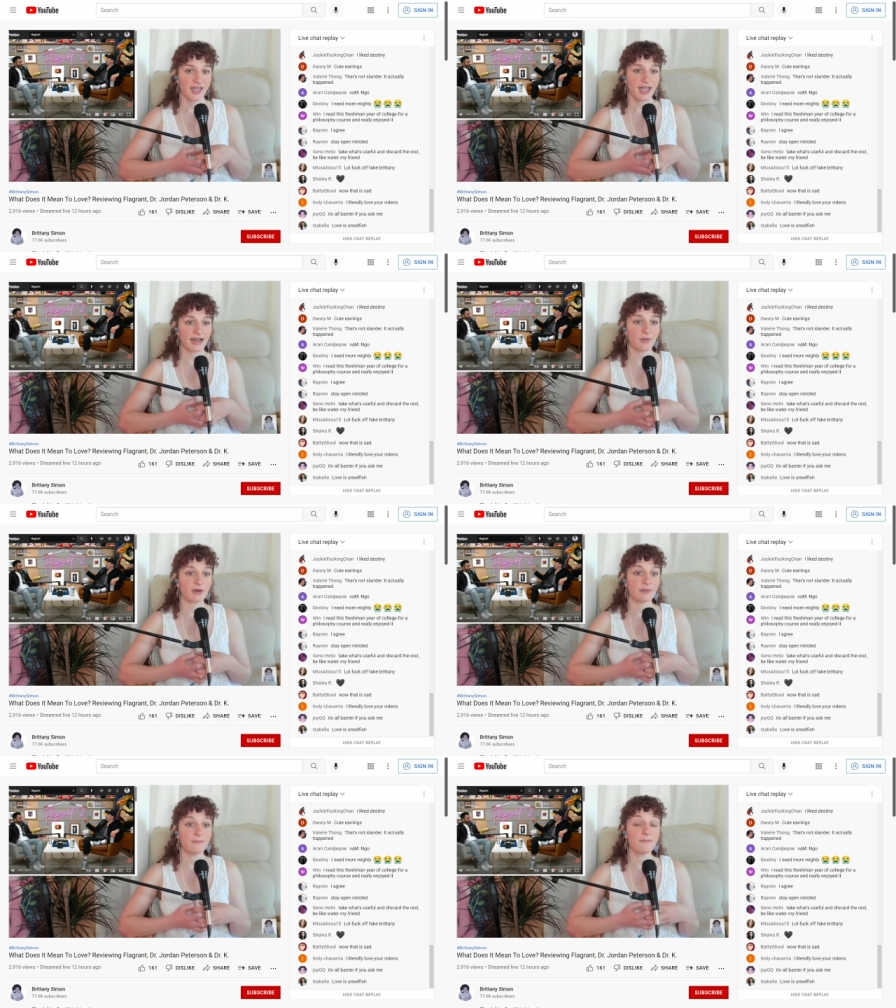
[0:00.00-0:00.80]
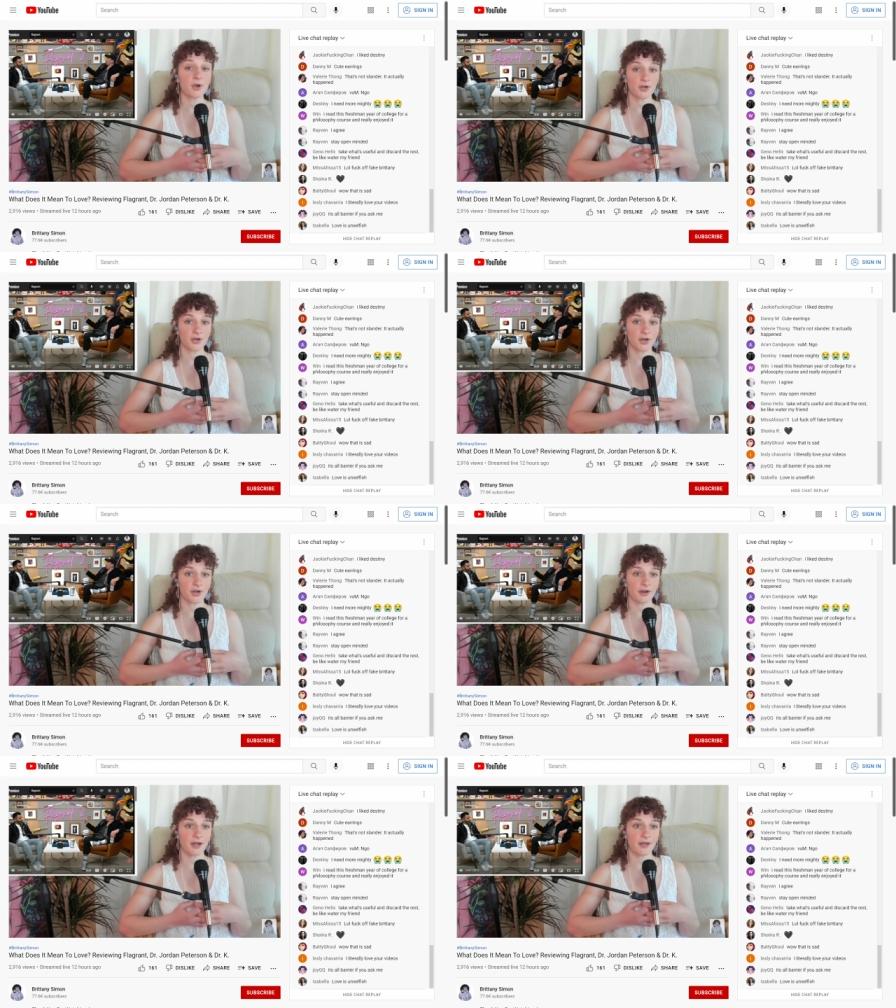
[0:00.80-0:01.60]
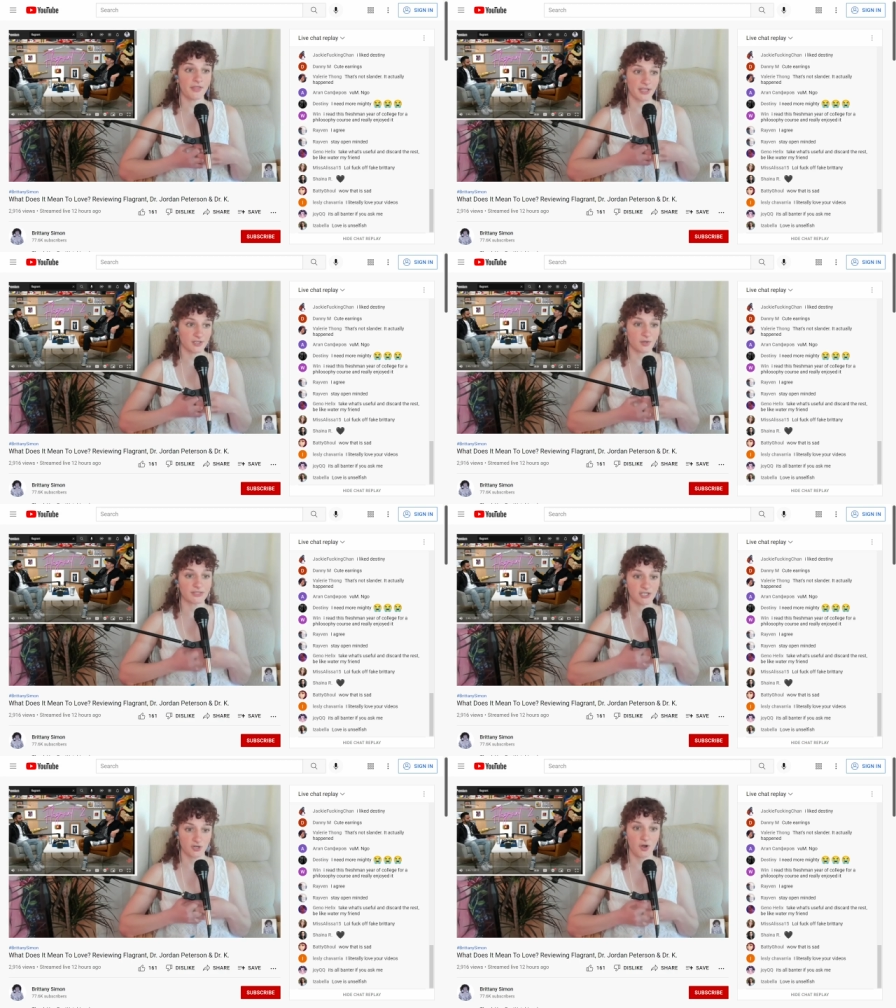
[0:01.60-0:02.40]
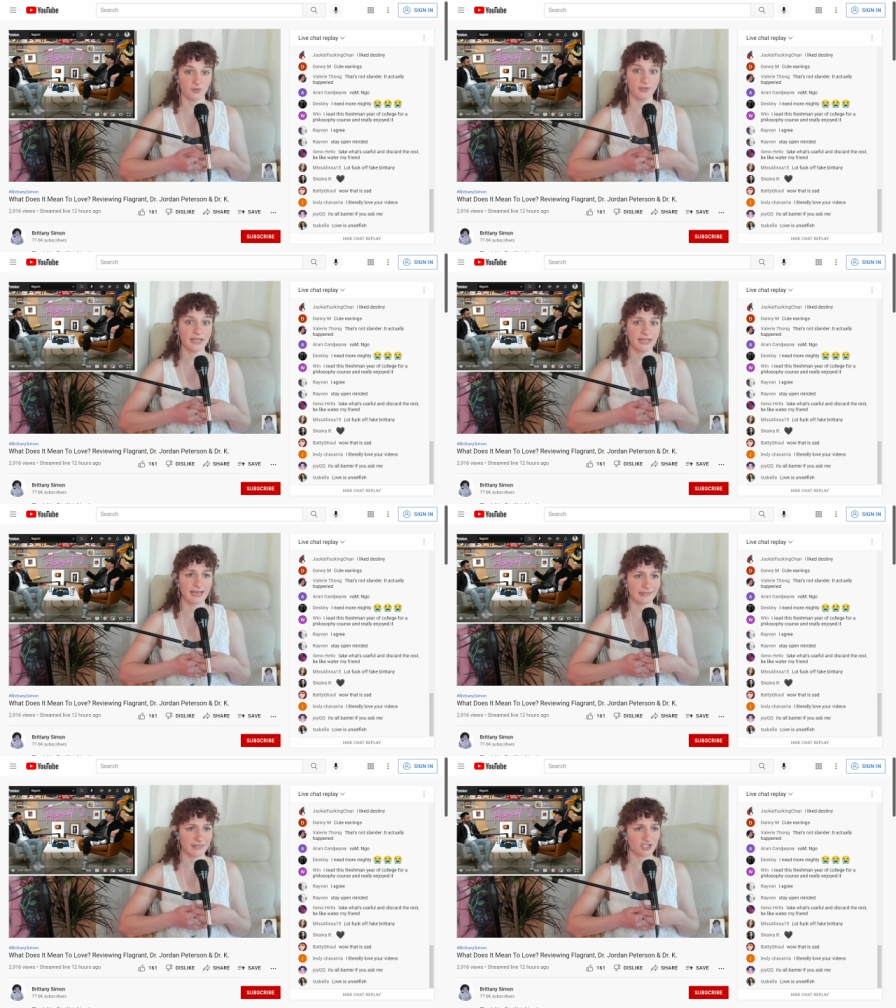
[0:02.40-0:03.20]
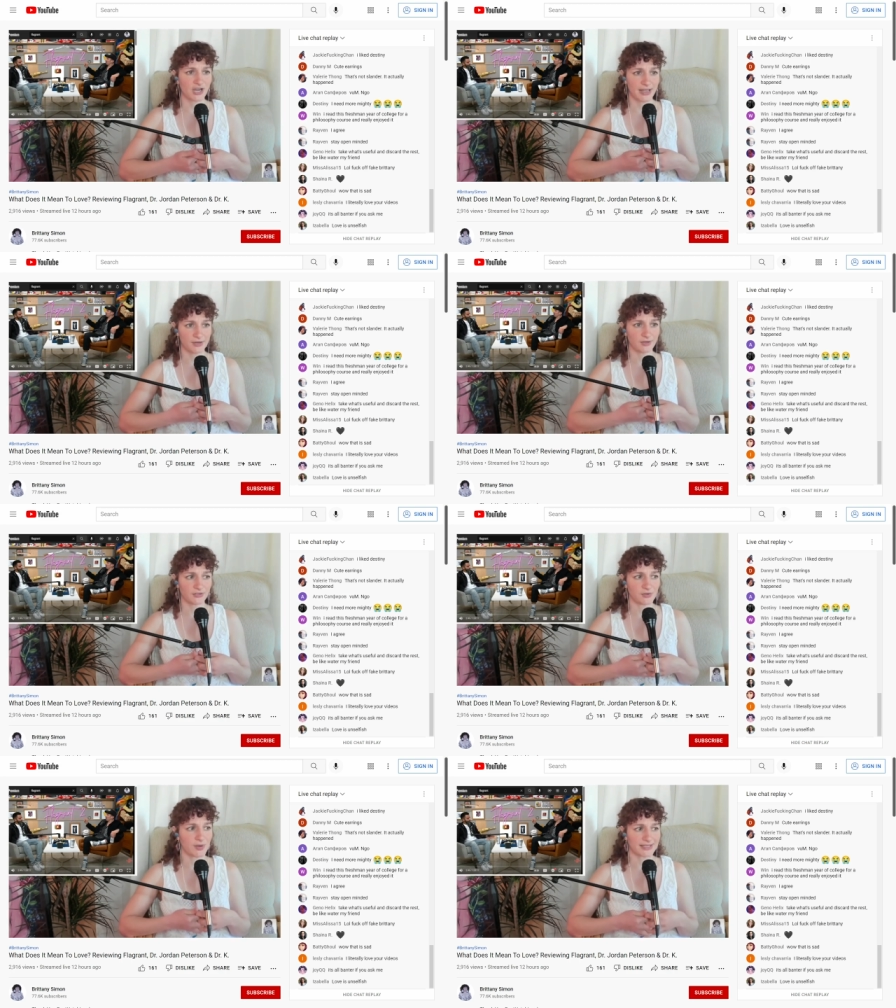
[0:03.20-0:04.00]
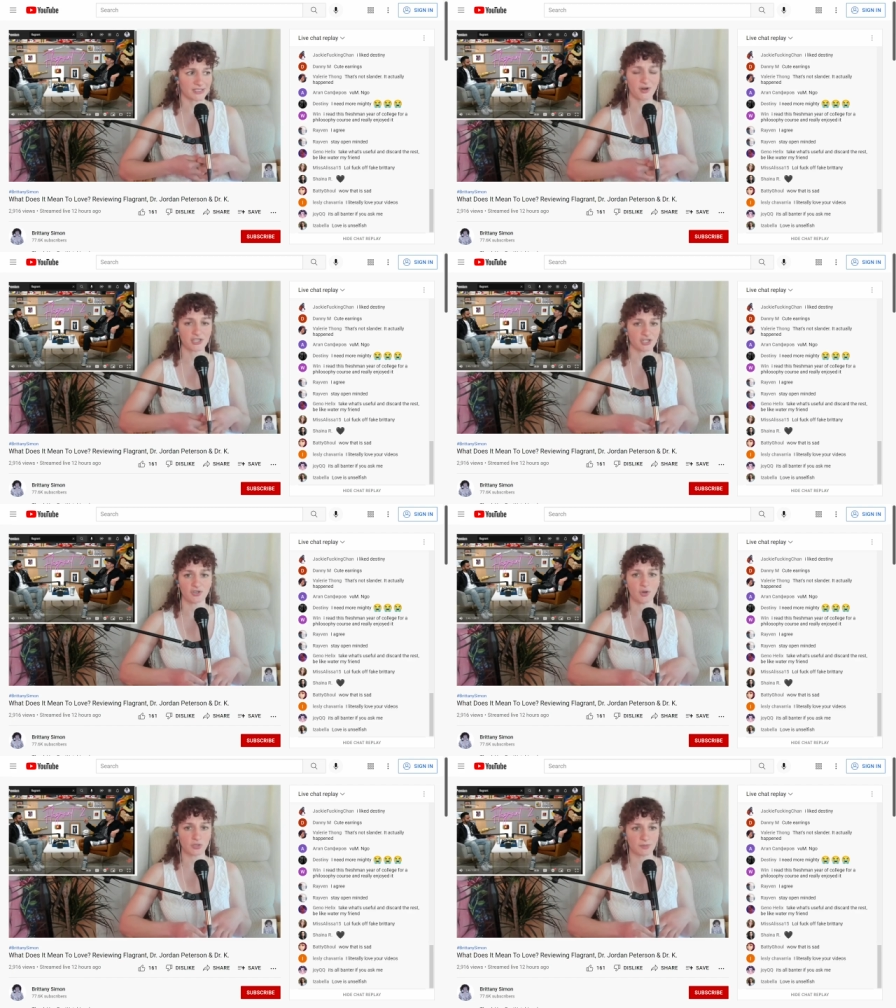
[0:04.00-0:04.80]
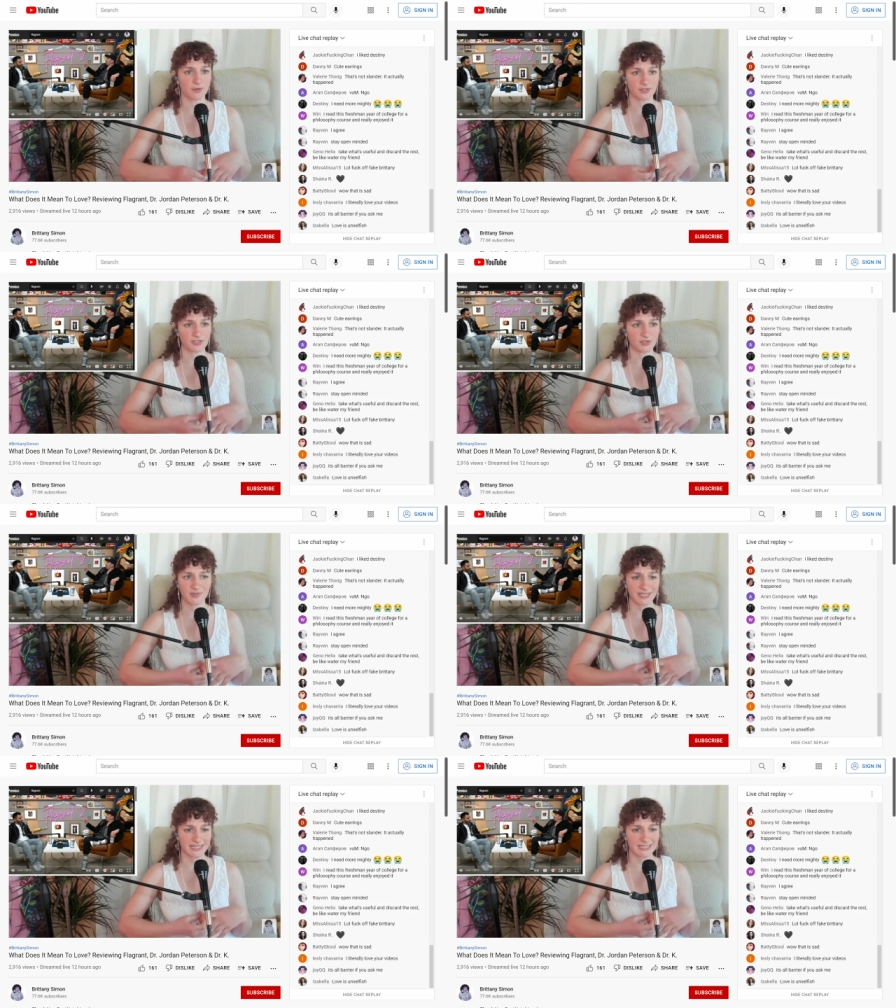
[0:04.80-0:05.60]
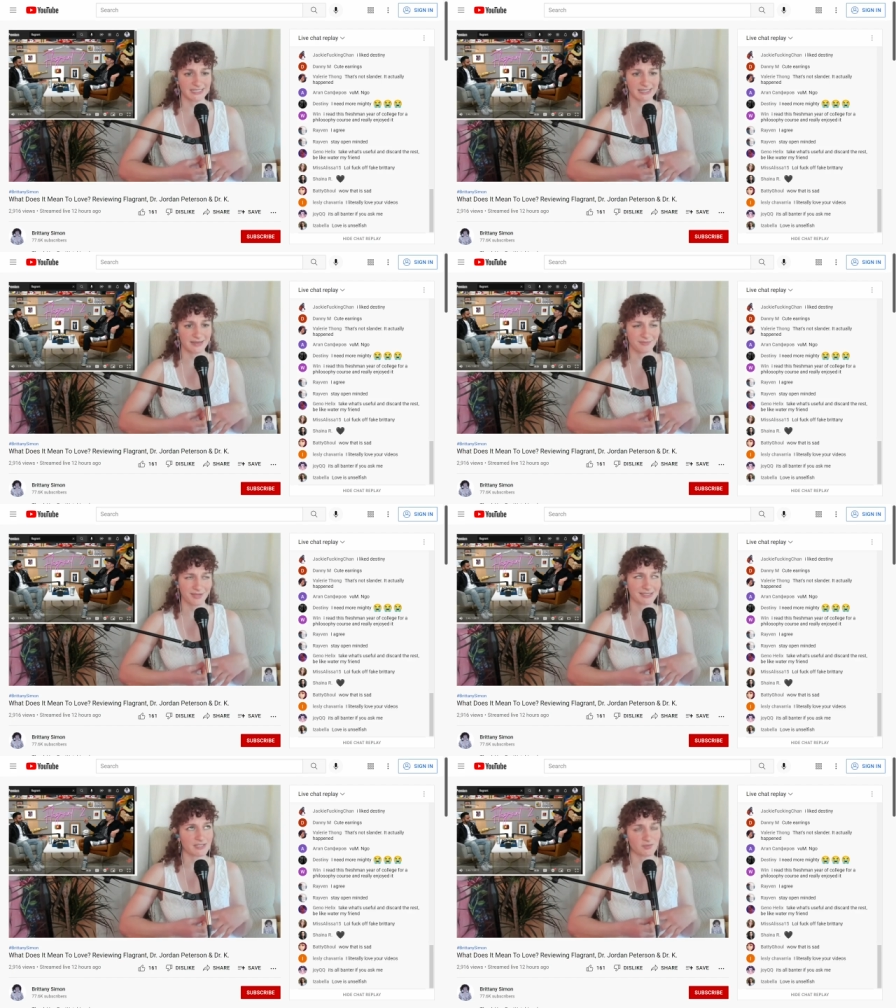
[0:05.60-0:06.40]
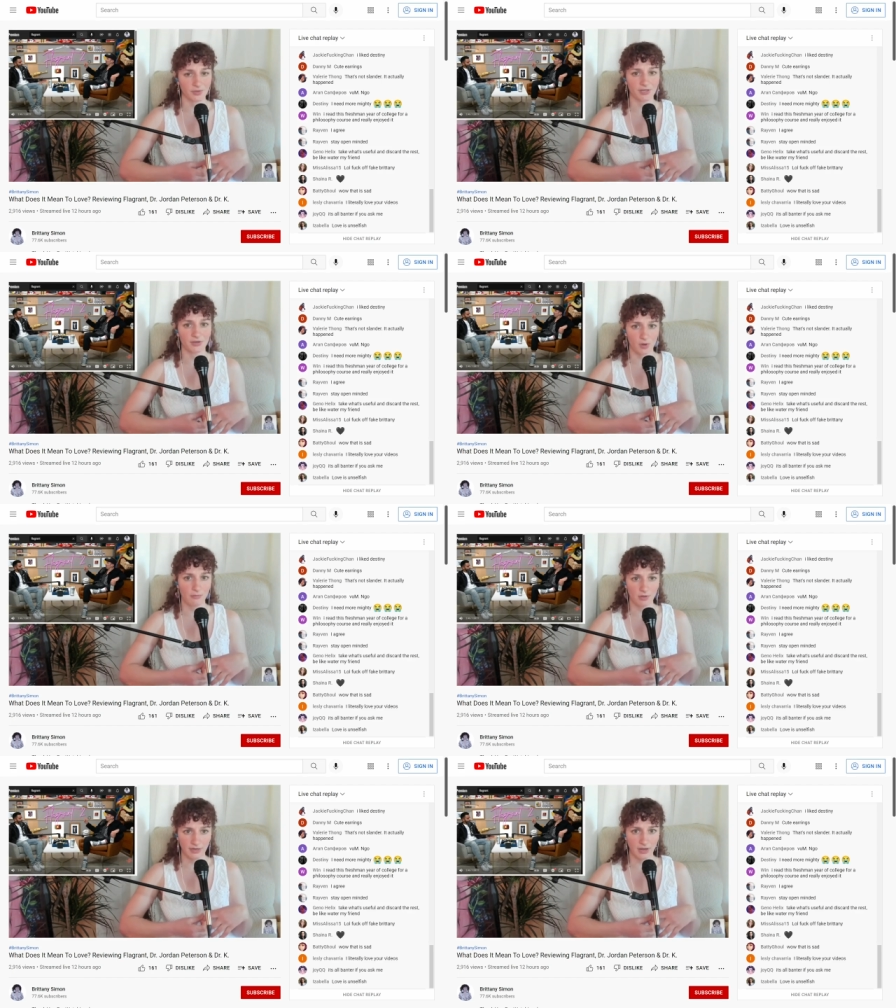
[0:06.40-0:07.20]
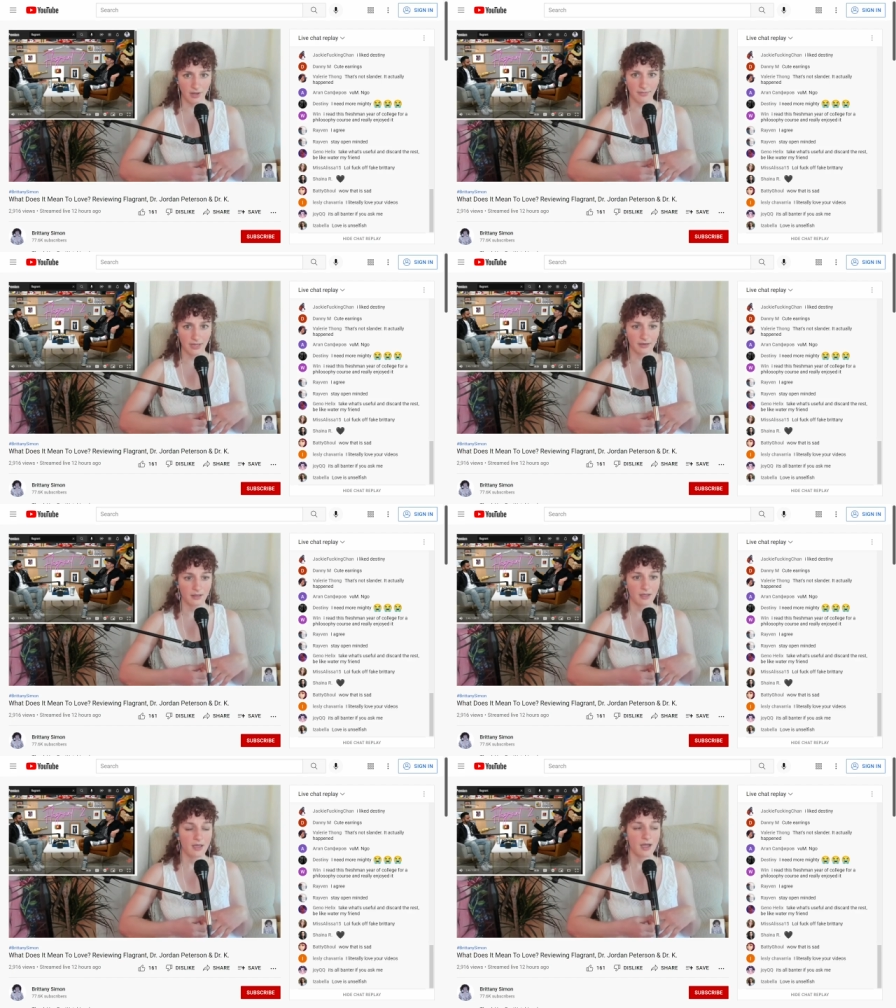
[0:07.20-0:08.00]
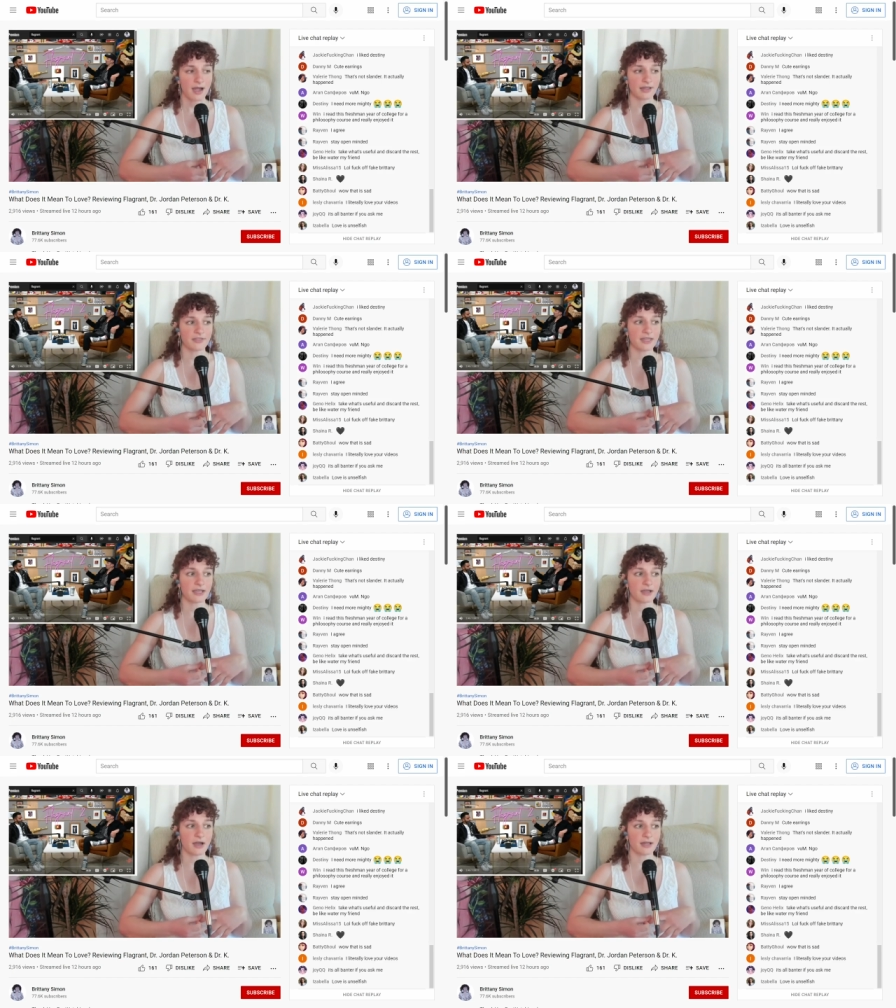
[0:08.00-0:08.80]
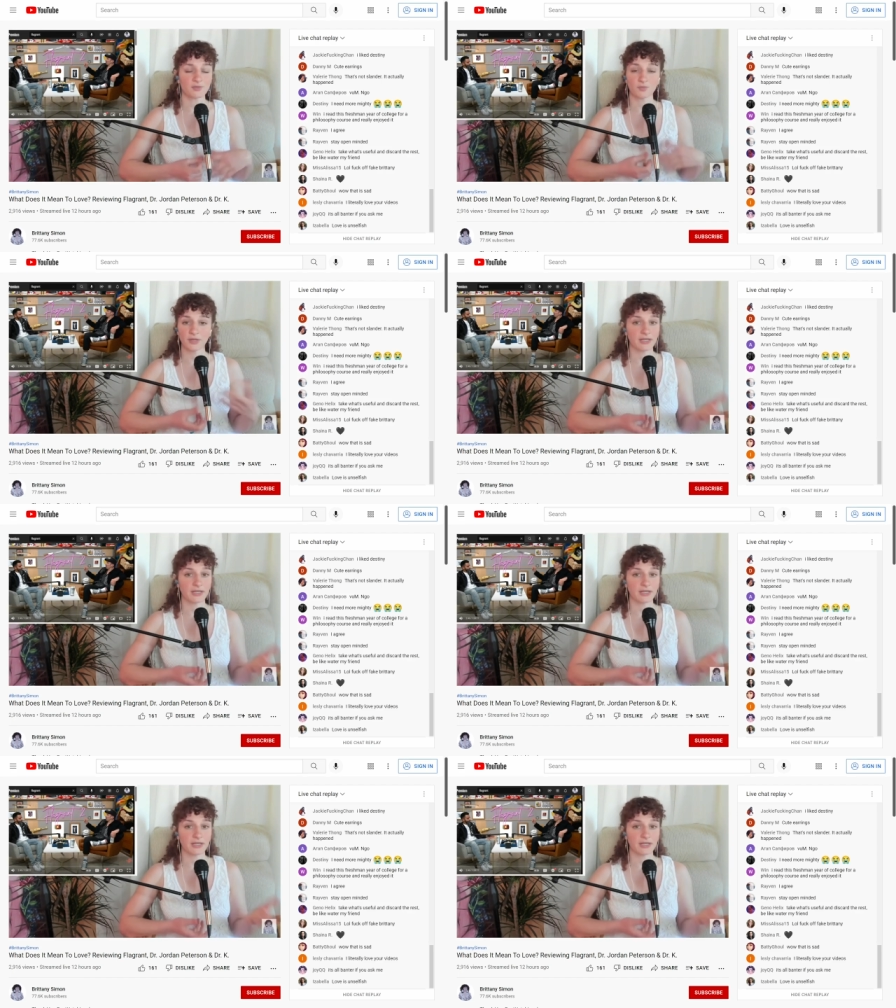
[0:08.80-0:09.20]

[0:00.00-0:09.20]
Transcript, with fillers: And I want to murder the adult teacher only, not the child who has a crush on an older person who's sexy to them because that's really normal and common. I think it's really